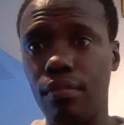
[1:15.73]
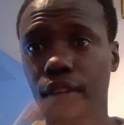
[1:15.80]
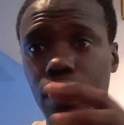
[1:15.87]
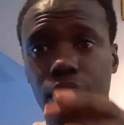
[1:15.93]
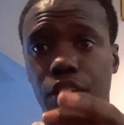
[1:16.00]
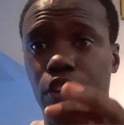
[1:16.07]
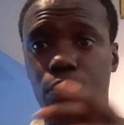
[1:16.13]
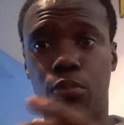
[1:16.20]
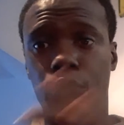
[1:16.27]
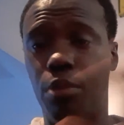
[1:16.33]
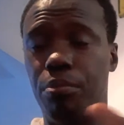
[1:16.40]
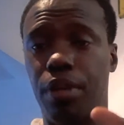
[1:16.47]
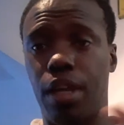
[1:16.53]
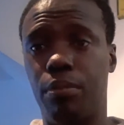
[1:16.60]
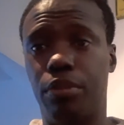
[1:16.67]
to this point,
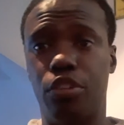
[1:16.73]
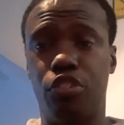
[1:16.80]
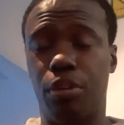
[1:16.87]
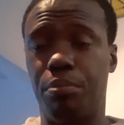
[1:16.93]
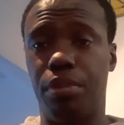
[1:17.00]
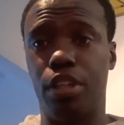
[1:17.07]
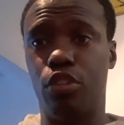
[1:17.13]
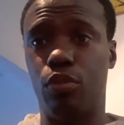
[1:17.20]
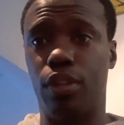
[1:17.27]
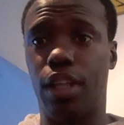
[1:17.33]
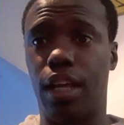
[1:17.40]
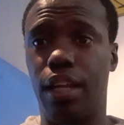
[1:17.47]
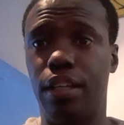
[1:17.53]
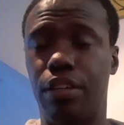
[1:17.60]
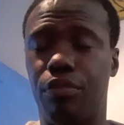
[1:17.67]
being able to jump in and do a
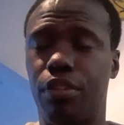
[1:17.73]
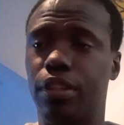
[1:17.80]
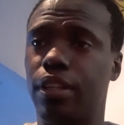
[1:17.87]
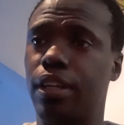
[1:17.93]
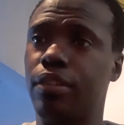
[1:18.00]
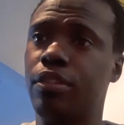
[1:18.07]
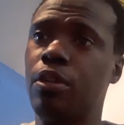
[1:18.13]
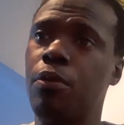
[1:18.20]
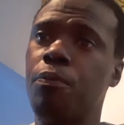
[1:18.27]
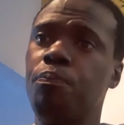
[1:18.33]
lot of different things.